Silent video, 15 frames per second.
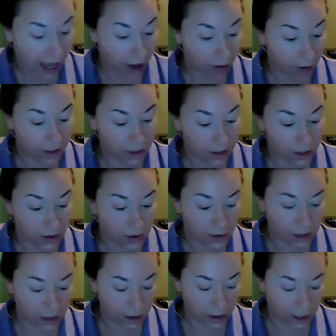I almost
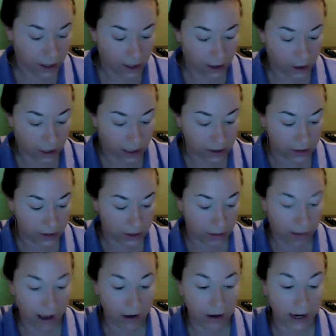use the translucent
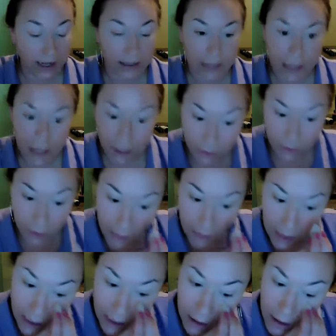powder as like an
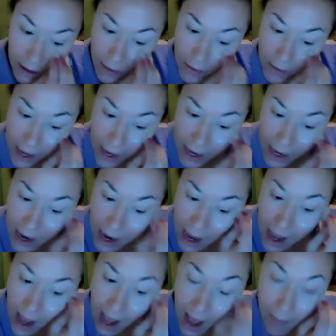illuminator. Okay.
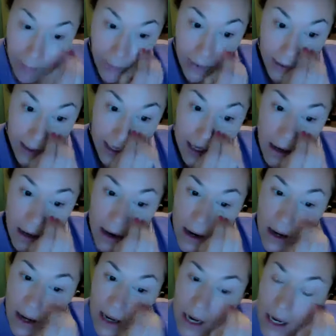I put it
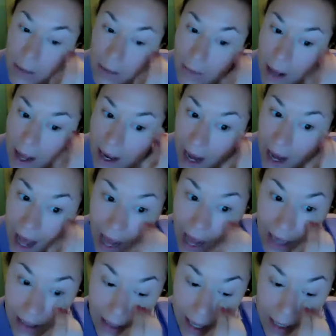in my
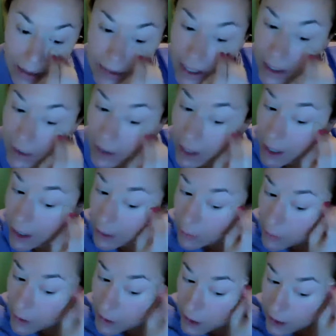highlight area,
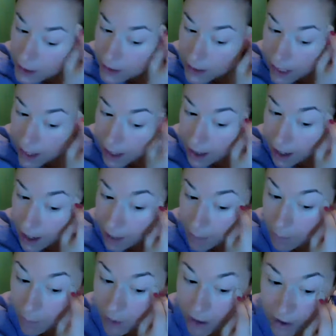which is like
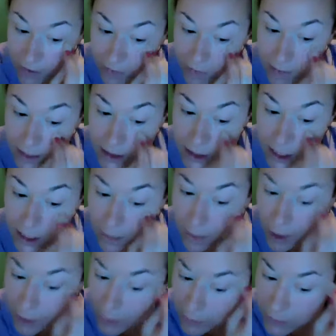above my
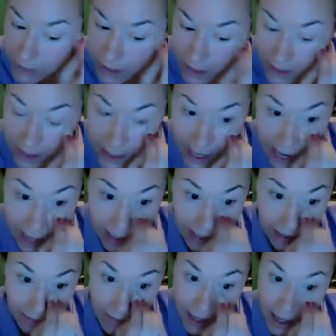cheekbones, not
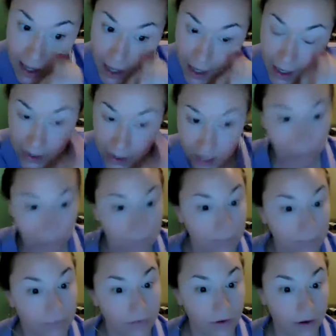in my eye area.
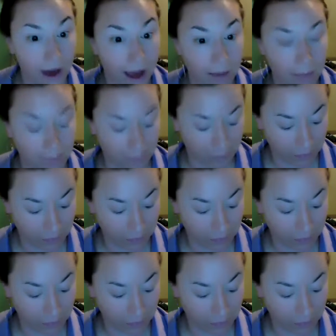Okay.